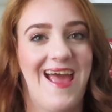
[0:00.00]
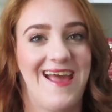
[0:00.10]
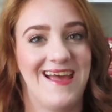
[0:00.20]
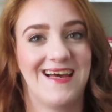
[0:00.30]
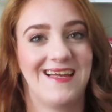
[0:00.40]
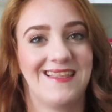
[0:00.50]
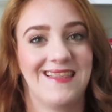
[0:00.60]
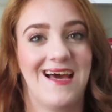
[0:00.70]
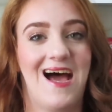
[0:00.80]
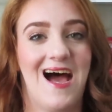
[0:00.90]

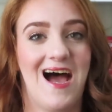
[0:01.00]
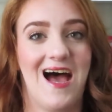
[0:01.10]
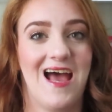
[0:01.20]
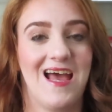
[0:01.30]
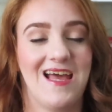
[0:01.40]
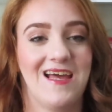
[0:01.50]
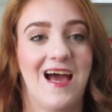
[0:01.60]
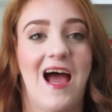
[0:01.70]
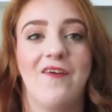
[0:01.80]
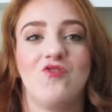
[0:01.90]
and
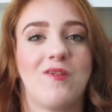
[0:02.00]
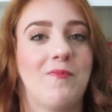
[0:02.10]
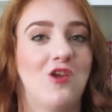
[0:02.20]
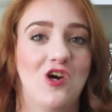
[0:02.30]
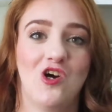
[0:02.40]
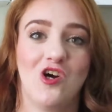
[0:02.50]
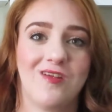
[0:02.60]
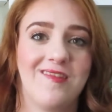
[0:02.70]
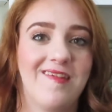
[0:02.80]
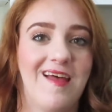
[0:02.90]
I've just been
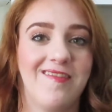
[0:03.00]
hooked.